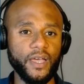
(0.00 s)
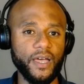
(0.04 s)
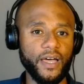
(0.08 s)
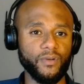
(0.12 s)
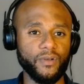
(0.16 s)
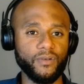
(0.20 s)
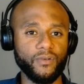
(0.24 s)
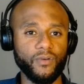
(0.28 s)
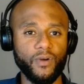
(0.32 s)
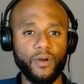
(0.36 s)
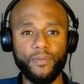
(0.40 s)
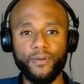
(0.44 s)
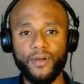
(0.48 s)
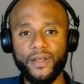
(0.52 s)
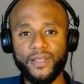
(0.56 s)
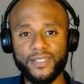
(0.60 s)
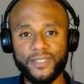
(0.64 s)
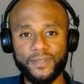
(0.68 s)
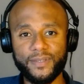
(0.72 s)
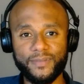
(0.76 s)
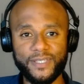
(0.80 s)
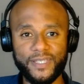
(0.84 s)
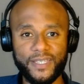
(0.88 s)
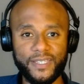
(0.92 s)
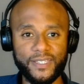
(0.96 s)
Incorporate
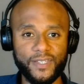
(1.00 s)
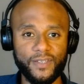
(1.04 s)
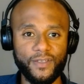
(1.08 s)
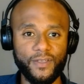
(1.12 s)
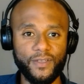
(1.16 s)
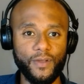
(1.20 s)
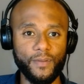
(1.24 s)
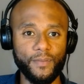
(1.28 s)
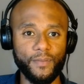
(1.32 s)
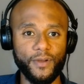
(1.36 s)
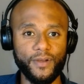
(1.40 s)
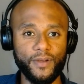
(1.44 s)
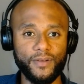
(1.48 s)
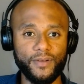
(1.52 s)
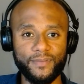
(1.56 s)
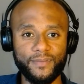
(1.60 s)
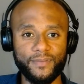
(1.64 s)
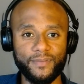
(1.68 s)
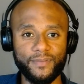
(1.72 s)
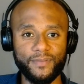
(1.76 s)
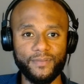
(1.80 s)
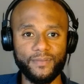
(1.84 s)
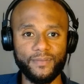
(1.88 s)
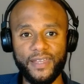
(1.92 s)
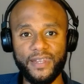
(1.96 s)
some sense of humor, some
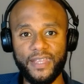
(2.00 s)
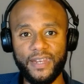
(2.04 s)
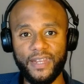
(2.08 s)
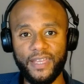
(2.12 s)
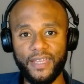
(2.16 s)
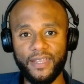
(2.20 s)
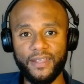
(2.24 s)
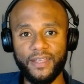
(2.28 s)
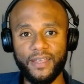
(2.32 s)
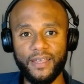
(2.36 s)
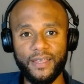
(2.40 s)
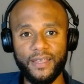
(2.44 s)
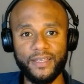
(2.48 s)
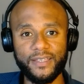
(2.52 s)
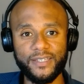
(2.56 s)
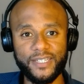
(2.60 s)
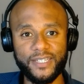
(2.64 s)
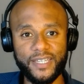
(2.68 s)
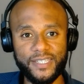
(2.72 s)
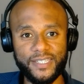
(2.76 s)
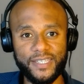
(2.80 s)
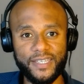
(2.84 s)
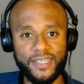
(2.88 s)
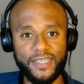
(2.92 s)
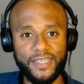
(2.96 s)
fun in it,
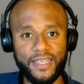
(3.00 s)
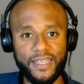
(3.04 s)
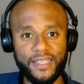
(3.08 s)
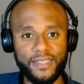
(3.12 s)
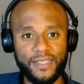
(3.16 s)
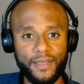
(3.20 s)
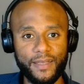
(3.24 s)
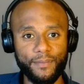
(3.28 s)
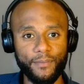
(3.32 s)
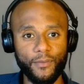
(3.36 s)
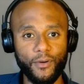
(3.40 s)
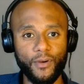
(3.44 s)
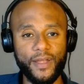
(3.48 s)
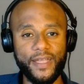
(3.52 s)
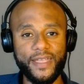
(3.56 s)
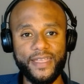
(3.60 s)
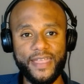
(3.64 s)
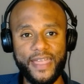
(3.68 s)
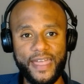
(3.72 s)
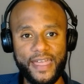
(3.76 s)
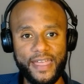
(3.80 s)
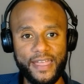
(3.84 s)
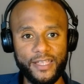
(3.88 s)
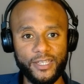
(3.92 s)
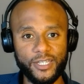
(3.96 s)
just to get them more
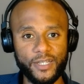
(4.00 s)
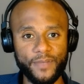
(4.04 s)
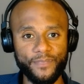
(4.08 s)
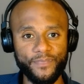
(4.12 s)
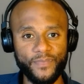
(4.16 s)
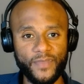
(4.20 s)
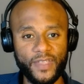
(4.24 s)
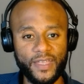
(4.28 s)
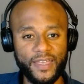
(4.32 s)
engaged.